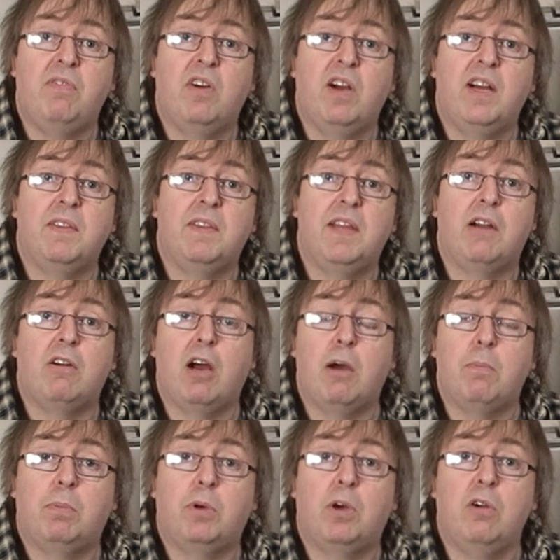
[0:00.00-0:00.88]
find there
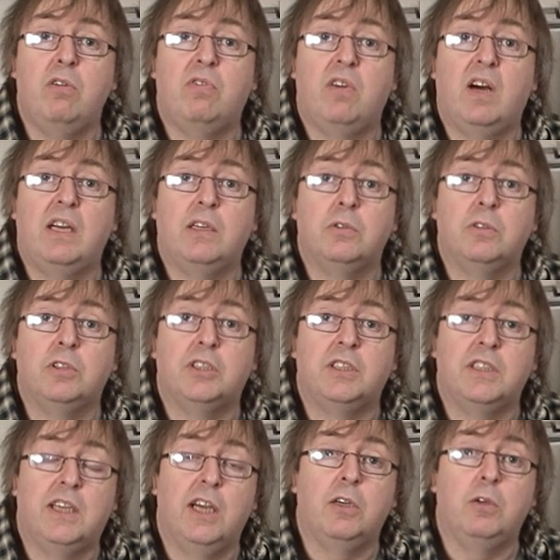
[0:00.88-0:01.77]
are profiles
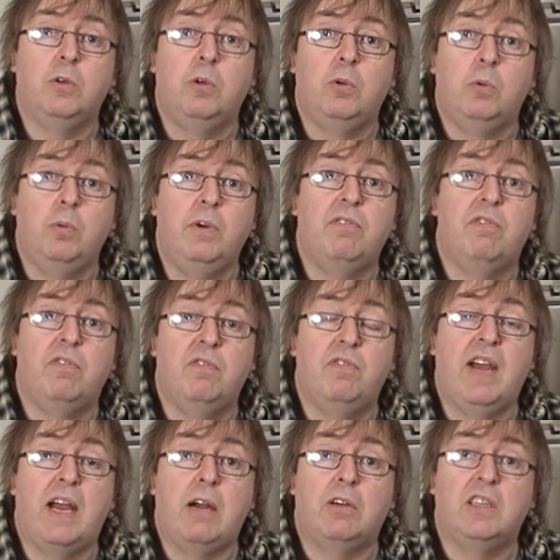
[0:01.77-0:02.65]
to go with
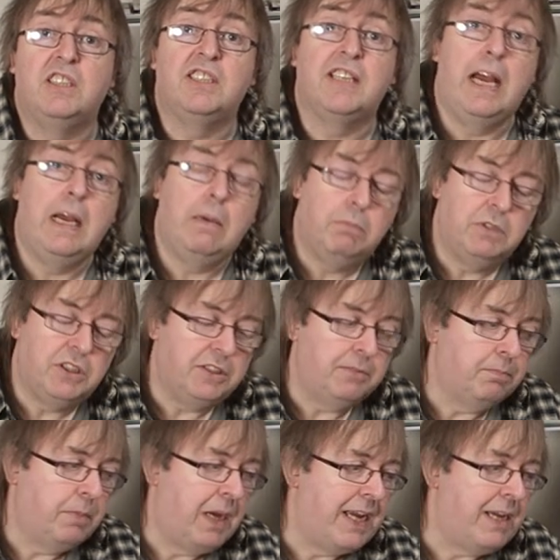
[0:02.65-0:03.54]
various
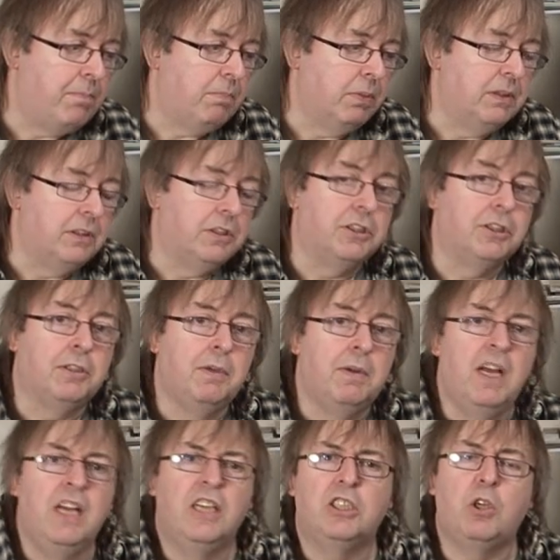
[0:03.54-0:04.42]
Epson papers.
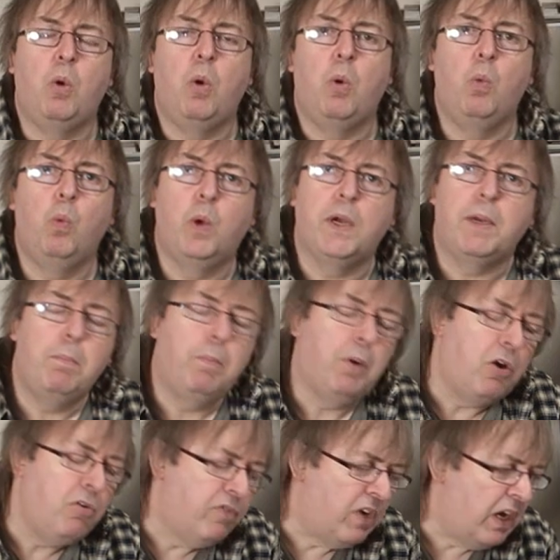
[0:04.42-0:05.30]
So what do
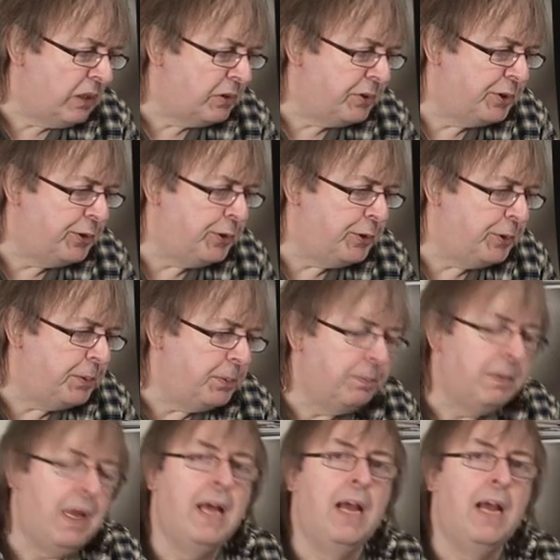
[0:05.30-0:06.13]
profiles do?